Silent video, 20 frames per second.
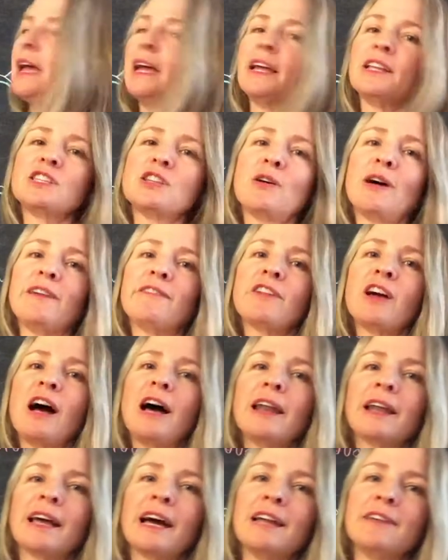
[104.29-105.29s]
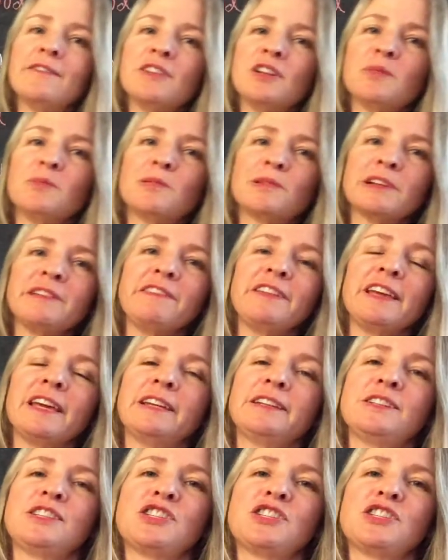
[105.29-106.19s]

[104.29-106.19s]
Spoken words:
And so I've got kind of an abbreviated